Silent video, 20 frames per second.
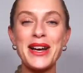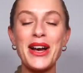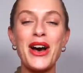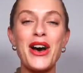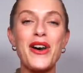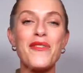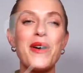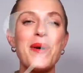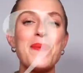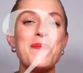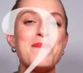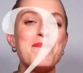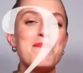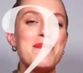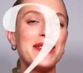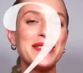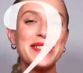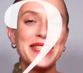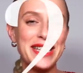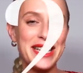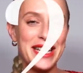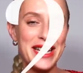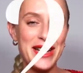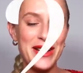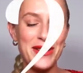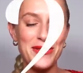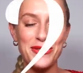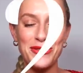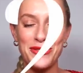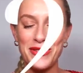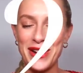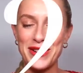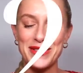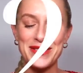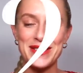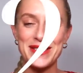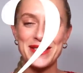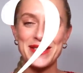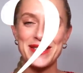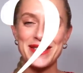of milky
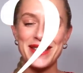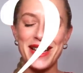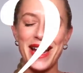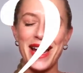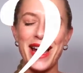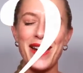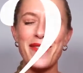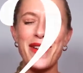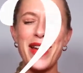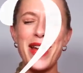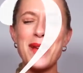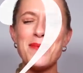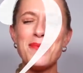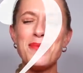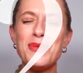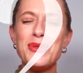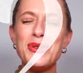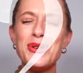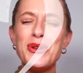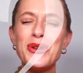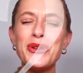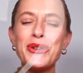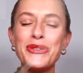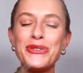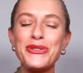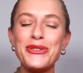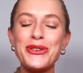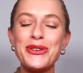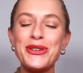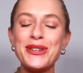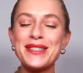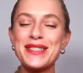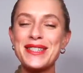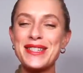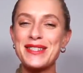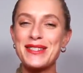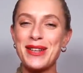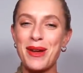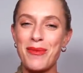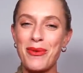fragrances, I have a beautiful
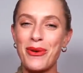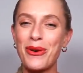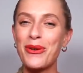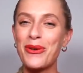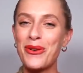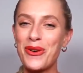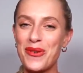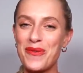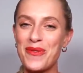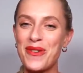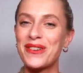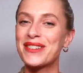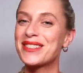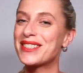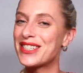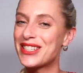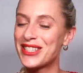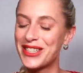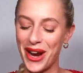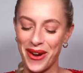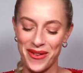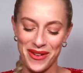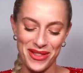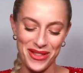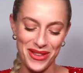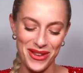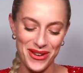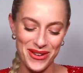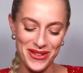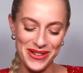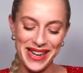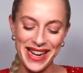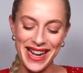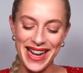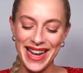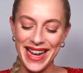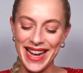summer gourmand to share with you.